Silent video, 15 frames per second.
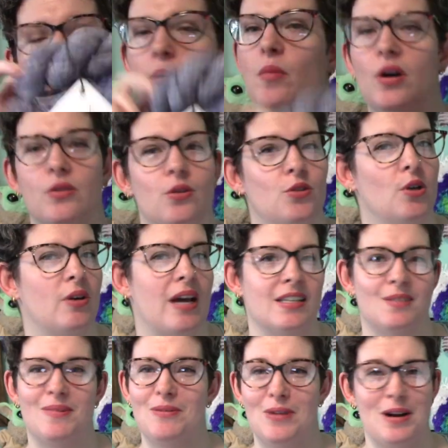Also, don't ask
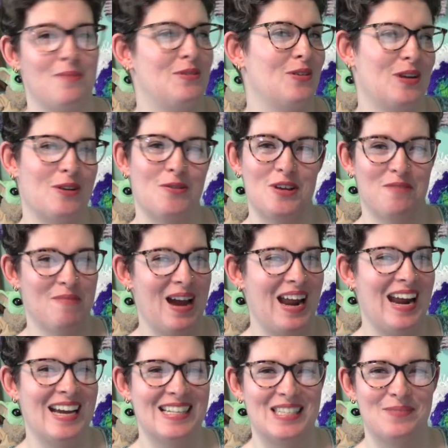me what I'm doing with my
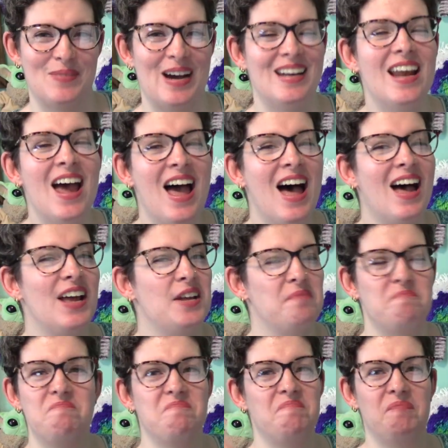hand spun.
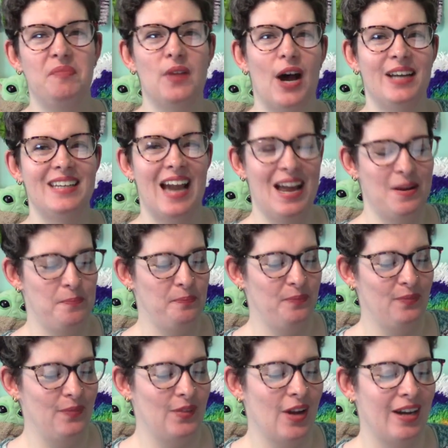Not yet.
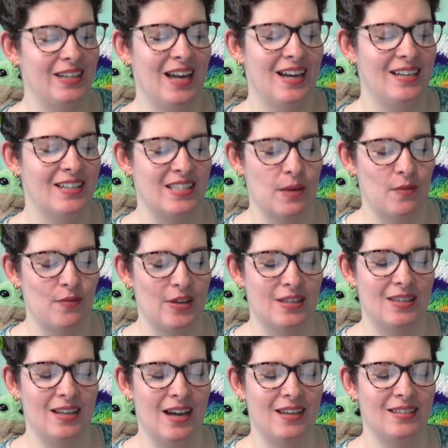Not yet. Some of it,
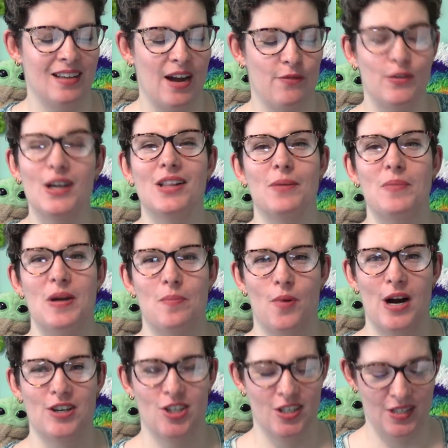I feel a bit
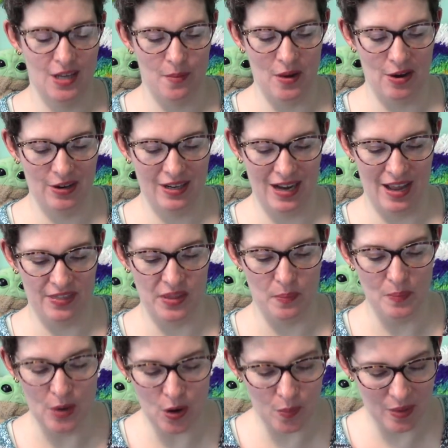precious about it at the
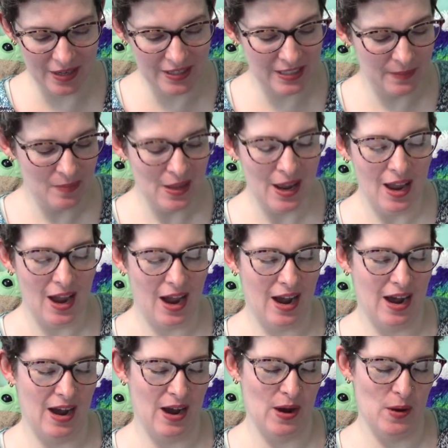moment.
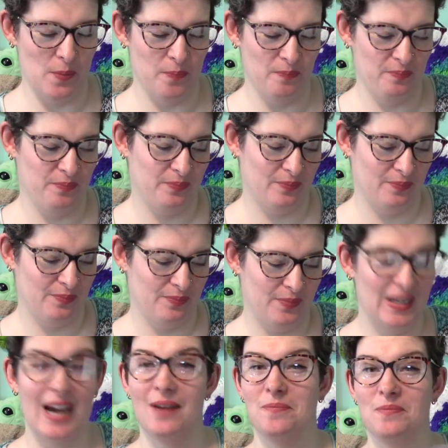
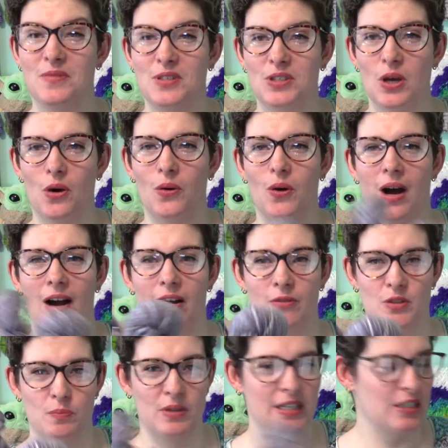Yeah, so I was
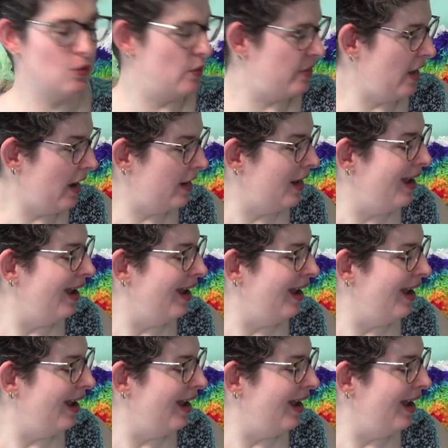pleased with that.